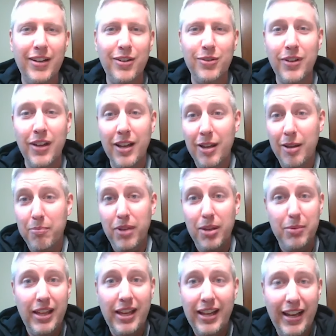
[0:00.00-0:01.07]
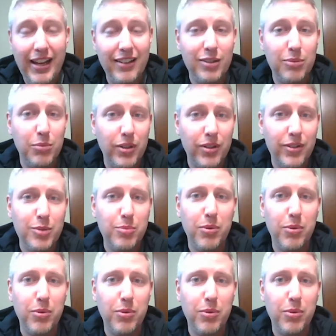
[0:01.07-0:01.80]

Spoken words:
And maybe that guy will emerge,